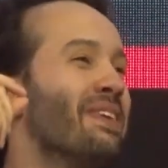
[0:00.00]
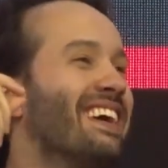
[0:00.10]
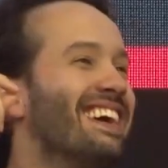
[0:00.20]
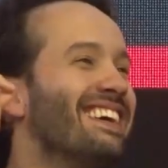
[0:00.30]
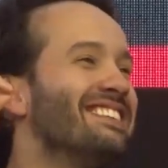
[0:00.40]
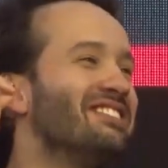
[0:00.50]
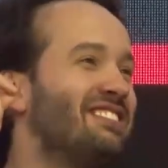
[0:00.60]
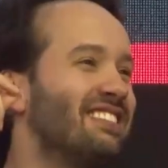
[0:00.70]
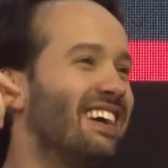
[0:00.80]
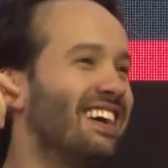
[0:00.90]

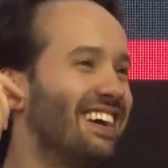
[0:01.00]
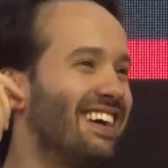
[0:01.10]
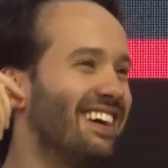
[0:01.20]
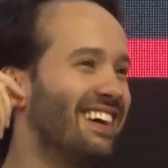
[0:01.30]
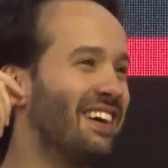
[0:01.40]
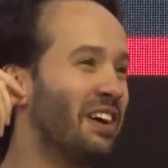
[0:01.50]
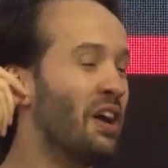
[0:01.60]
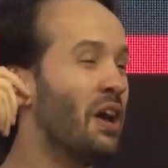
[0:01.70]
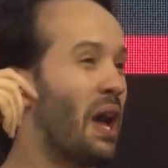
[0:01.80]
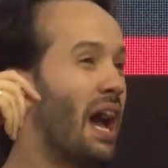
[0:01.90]
because
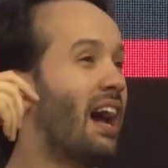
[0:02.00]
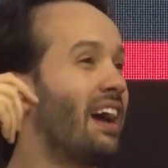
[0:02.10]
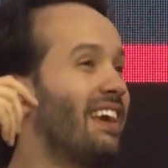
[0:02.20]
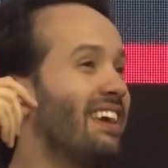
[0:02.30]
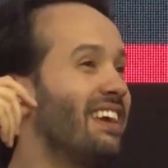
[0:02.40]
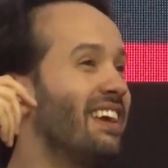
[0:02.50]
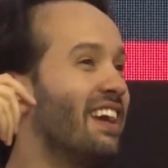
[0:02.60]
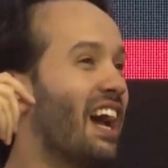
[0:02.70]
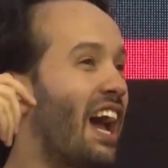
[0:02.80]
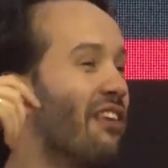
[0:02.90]
I